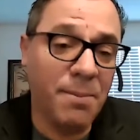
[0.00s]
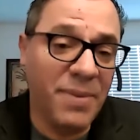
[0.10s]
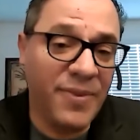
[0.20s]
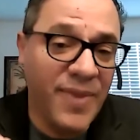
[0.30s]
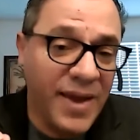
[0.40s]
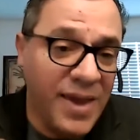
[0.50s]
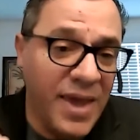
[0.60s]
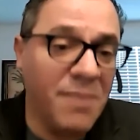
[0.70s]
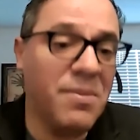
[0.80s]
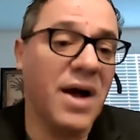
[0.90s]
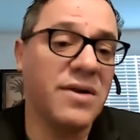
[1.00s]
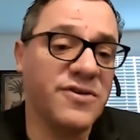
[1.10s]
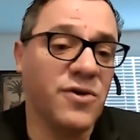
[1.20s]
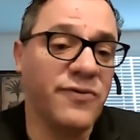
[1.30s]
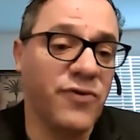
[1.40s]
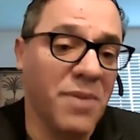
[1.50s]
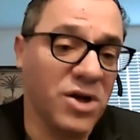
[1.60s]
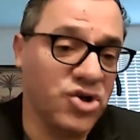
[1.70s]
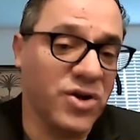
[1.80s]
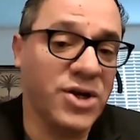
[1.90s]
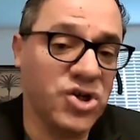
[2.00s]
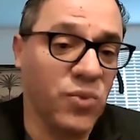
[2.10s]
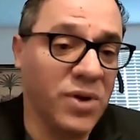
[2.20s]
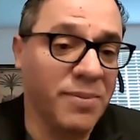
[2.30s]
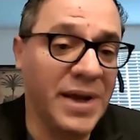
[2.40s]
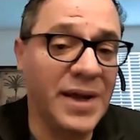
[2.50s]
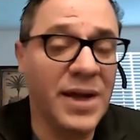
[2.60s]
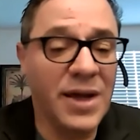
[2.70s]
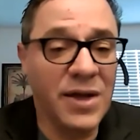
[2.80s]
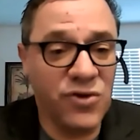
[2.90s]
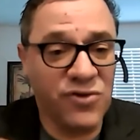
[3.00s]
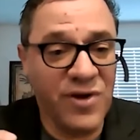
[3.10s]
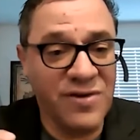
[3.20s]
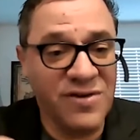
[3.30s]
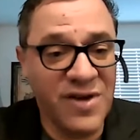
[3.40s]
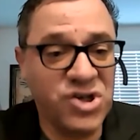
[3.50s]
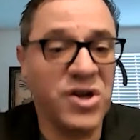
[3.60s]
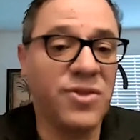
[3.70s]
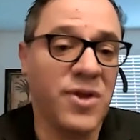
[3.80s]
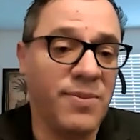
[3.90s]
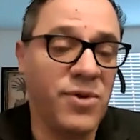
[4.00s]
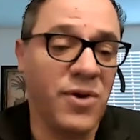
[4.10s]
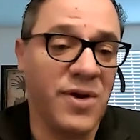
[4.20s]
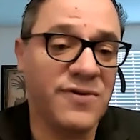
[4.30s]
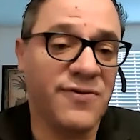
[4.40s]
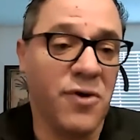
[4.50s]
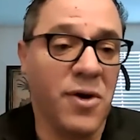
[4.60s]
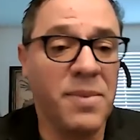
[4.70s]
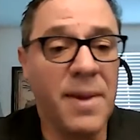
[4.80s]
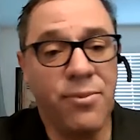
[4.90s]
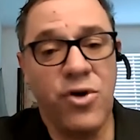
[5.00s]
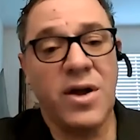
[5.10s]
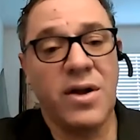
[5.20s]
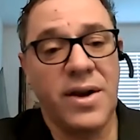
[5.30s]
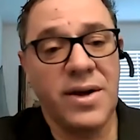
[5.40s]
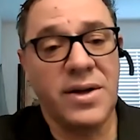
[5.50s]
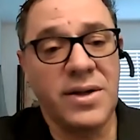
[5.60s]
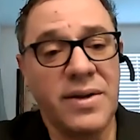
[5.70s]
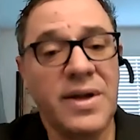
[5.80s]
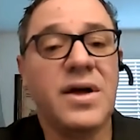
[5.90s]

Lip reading: but the key milestone for modulation will be to transition therapeutics from preclinical